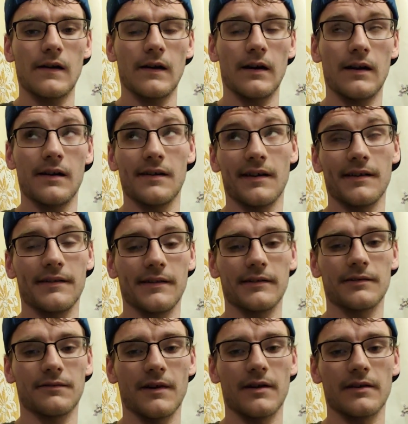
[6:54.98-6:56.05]
I think
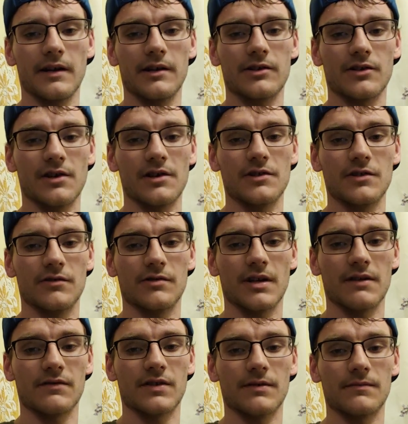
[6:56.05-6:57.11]
the foundation issues
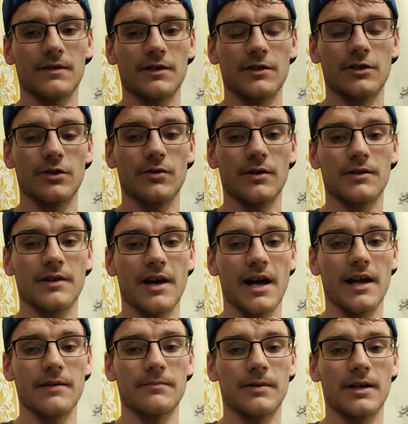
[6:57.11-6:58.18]
have something to do with
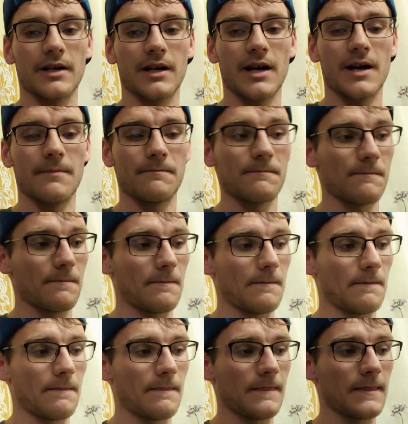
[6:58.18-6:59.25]
that. But
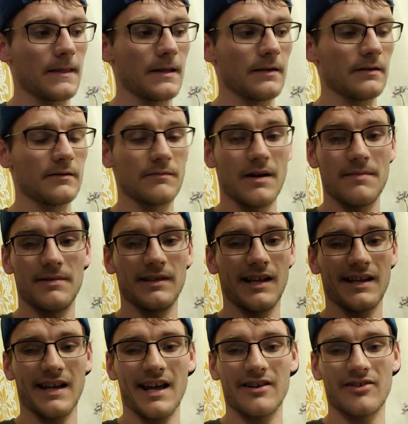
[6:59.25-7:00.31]
it might be
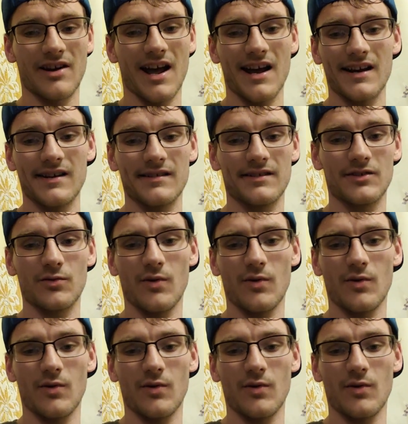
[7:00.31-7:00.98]
like $800 or $900 to